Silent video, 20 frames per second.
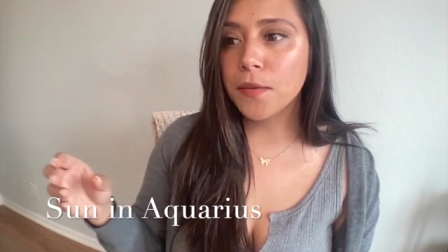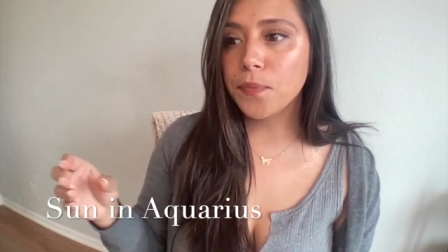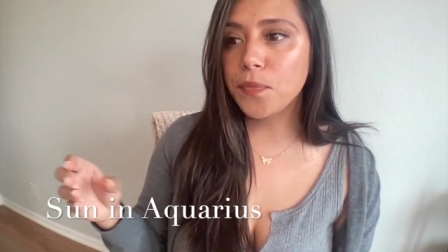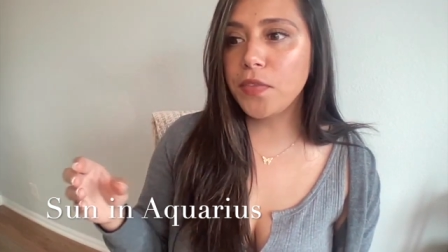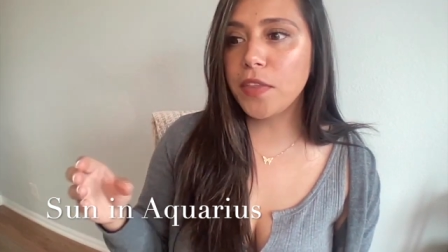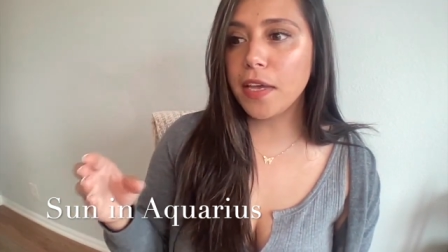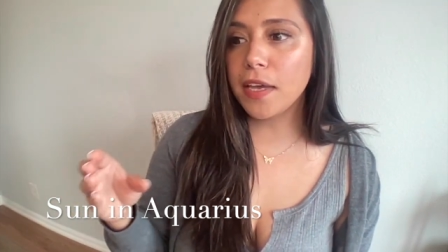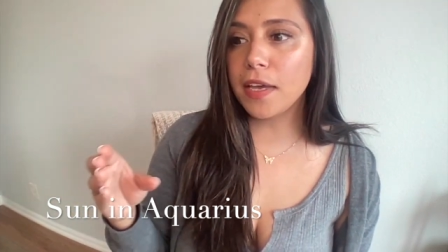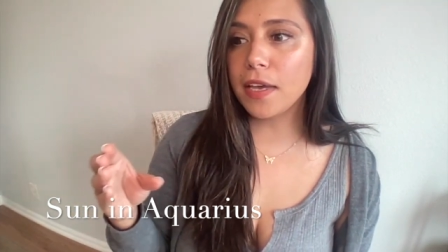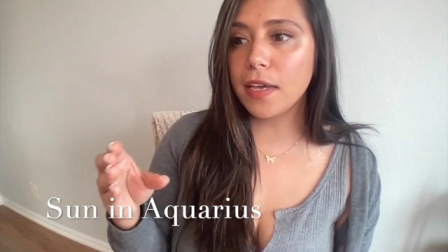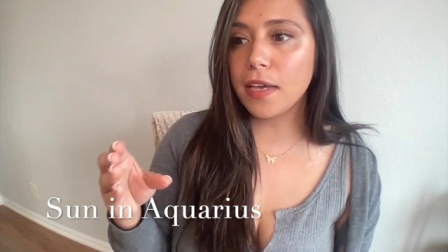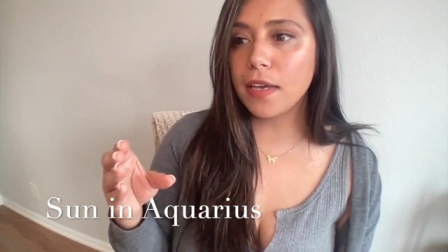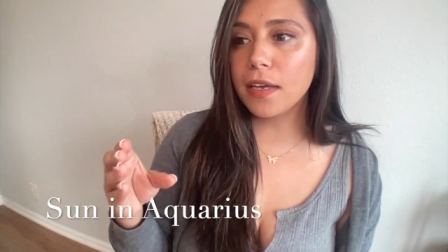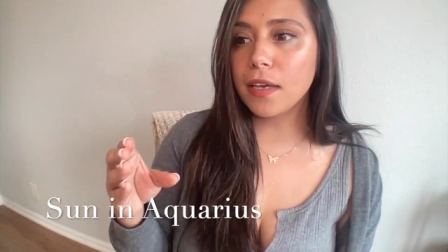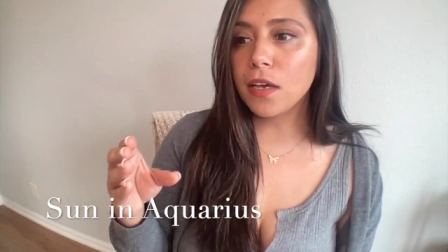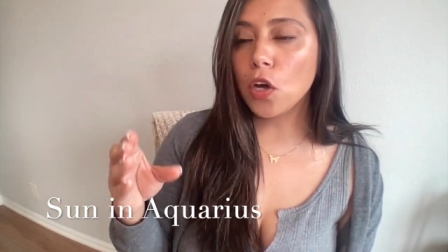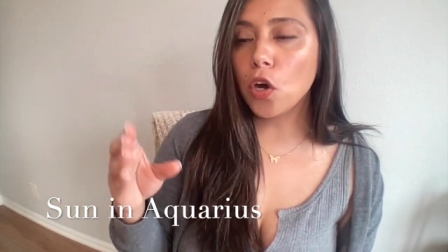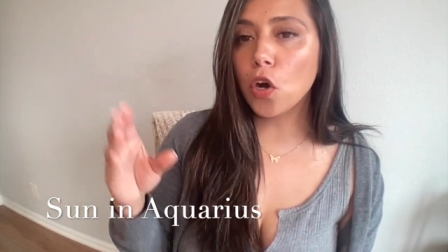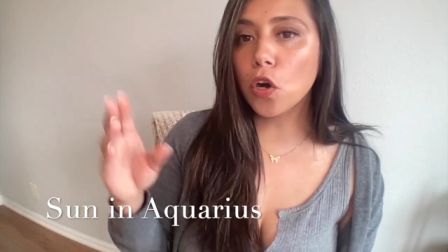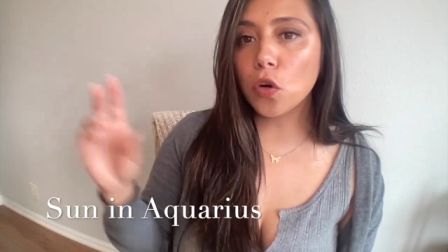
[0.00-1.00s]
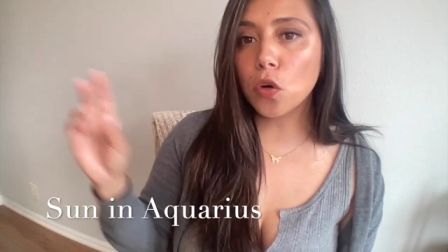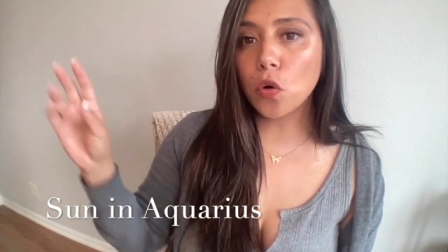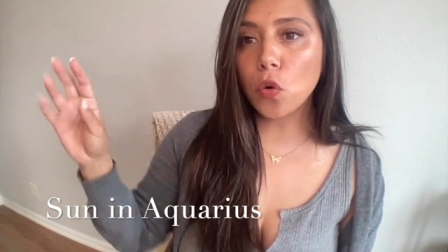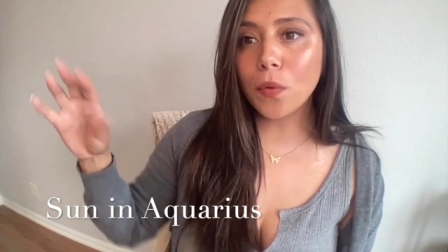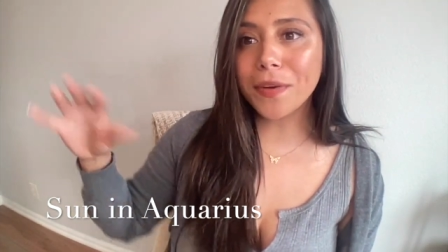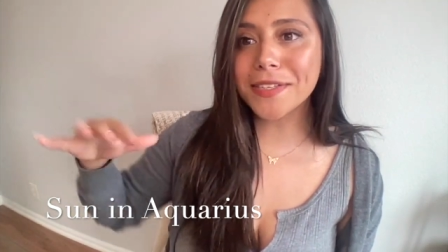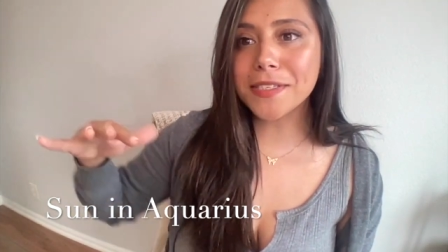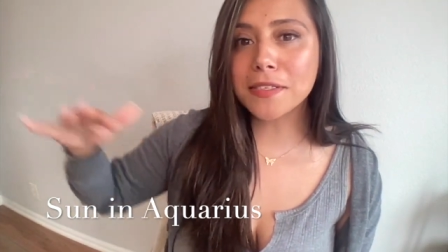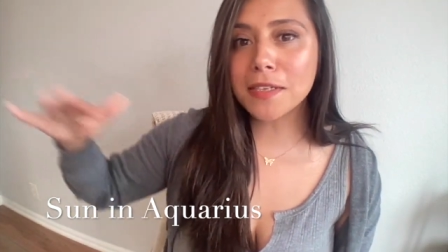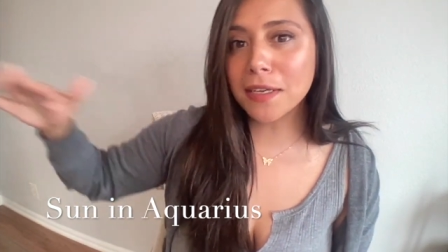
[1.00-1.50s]
they are
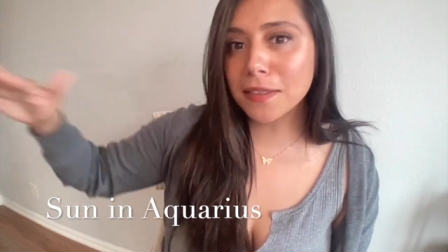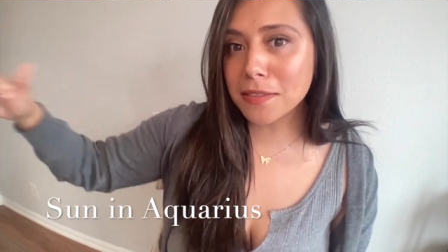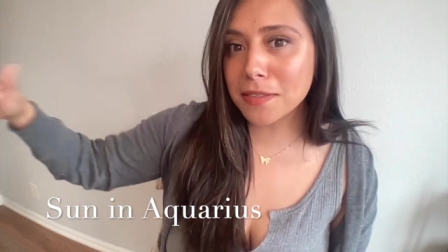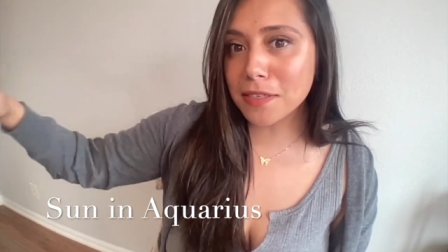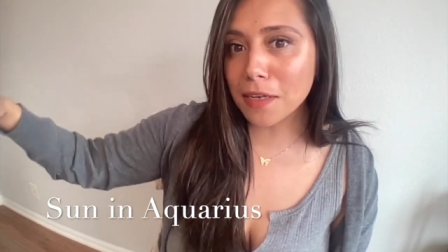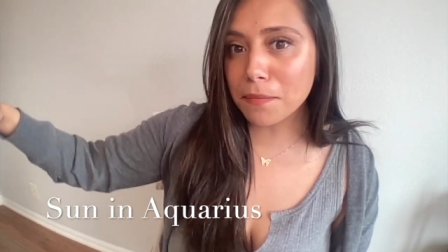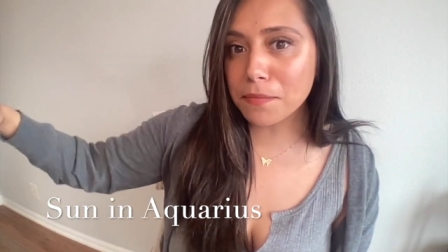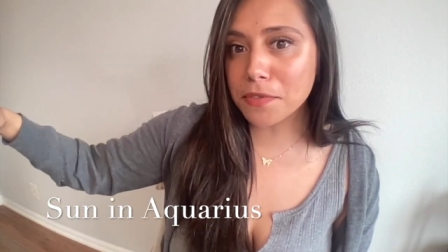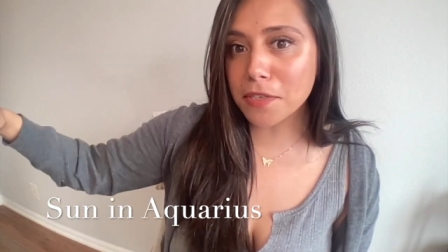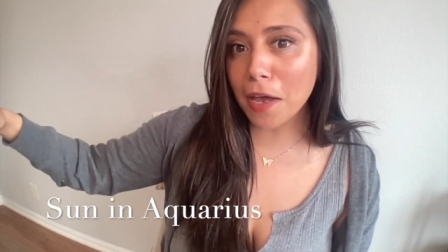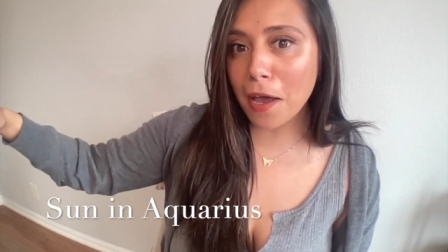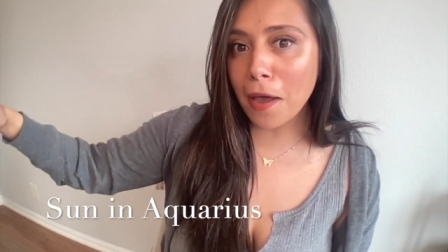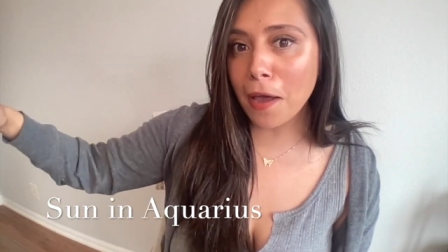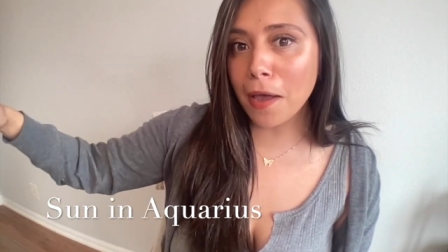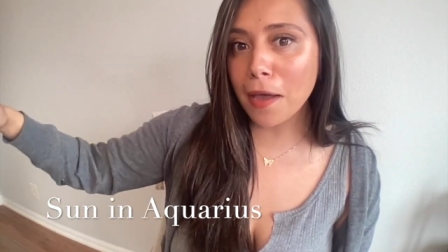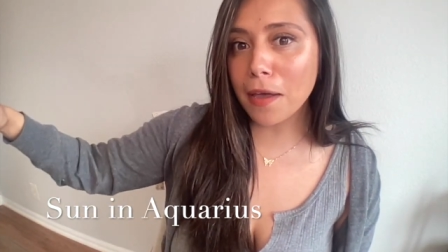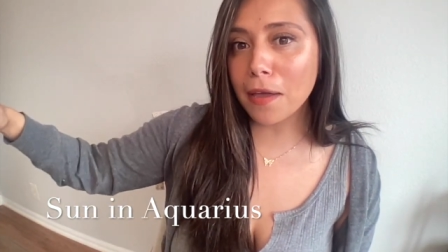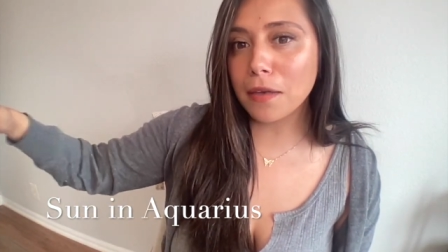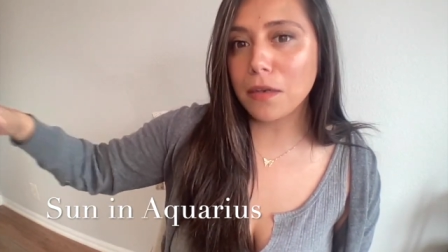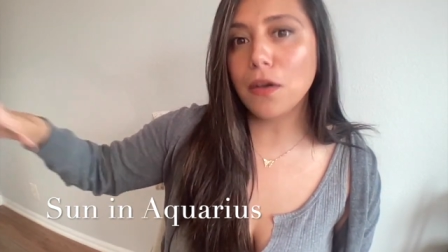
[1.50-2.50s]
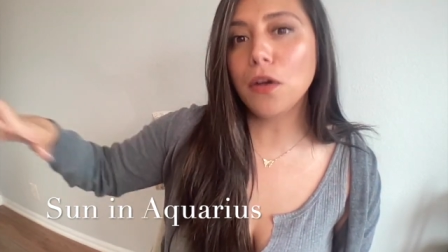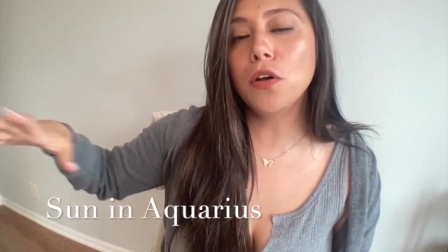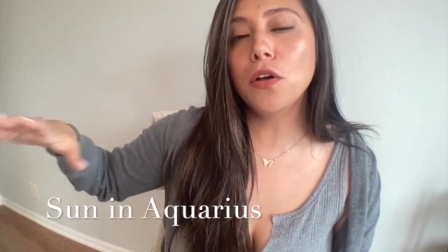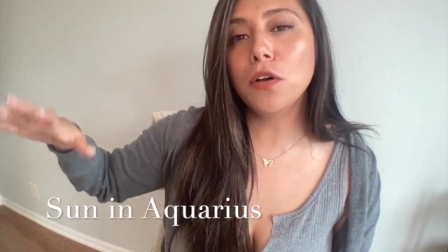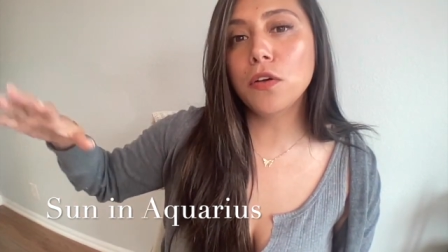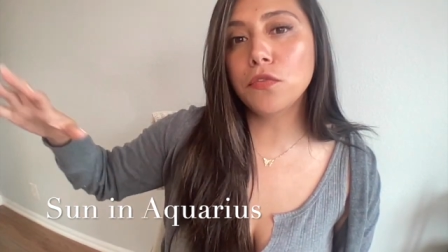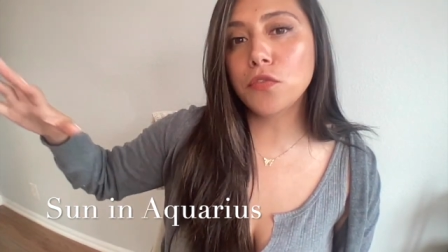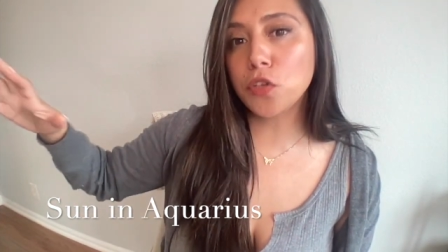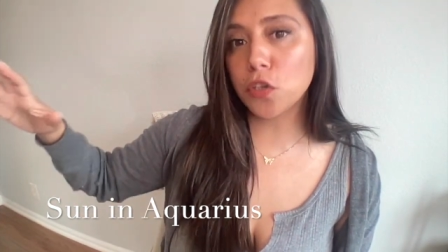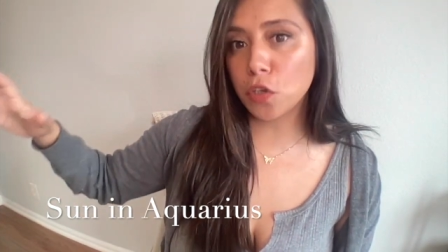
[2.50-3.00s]
always 10 steps ahead
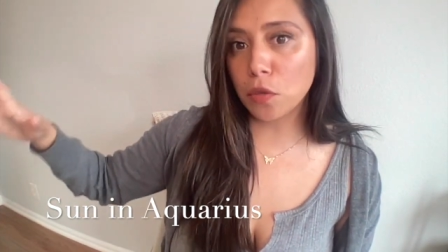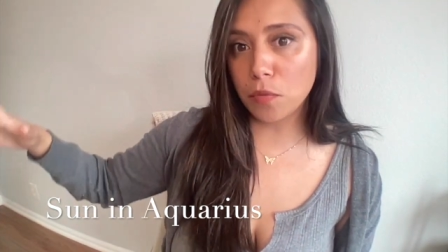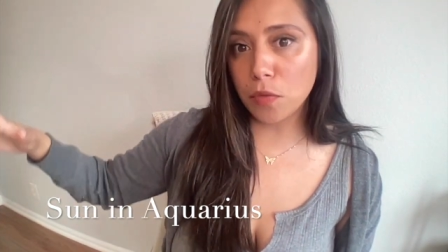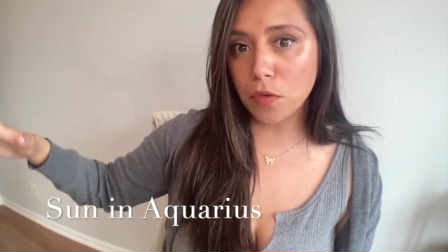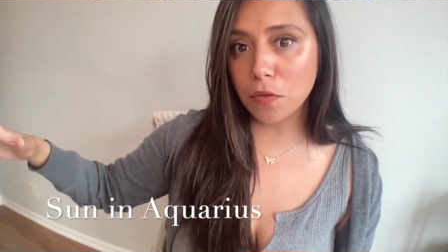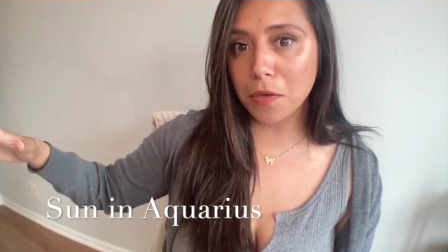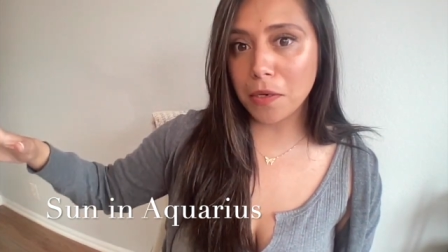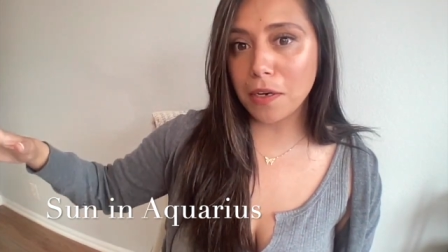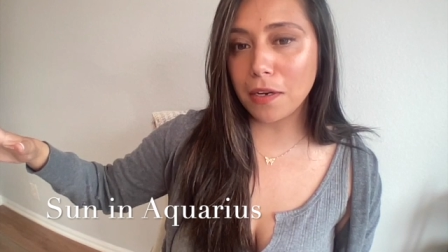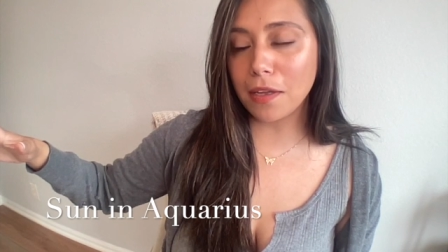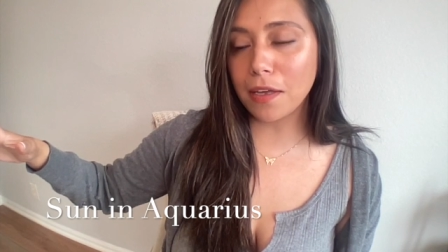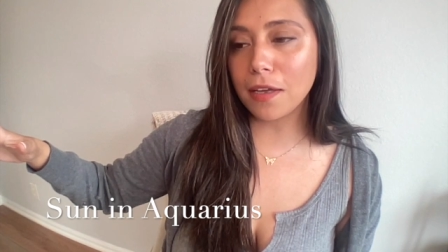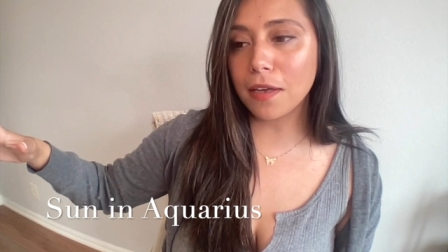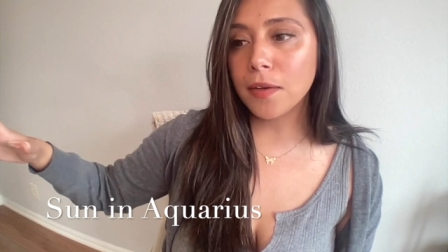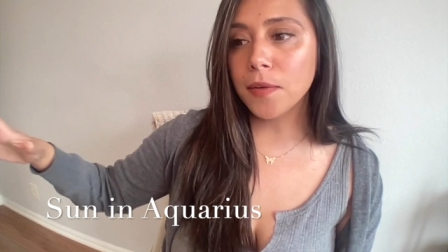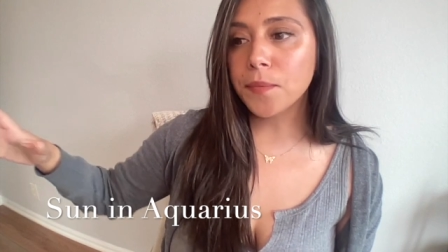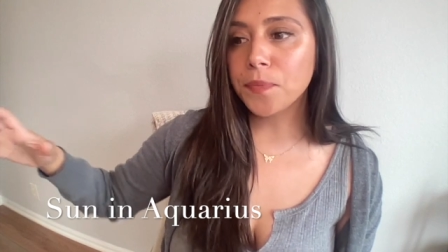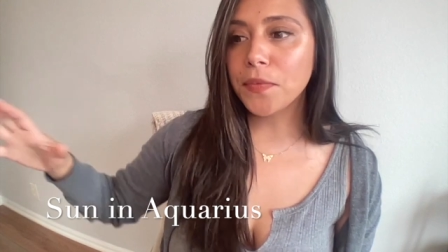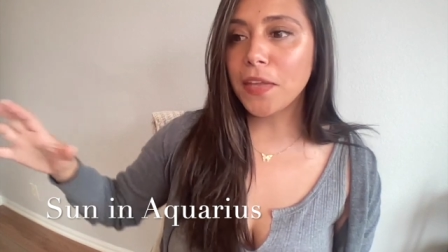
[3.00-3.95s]
of the community.